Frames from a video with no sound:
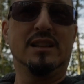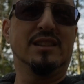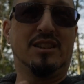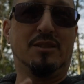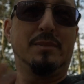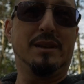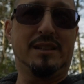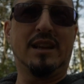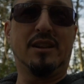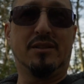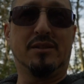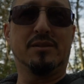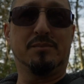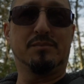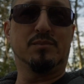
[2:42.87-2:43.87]
A little bit down
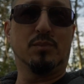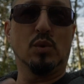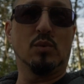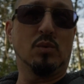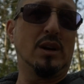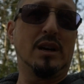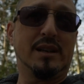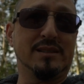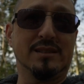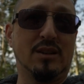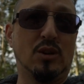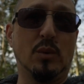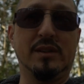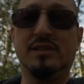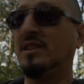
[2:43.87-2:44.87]
on the boardwalk, because it
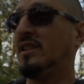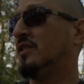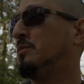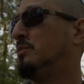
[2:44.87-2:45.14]
always is,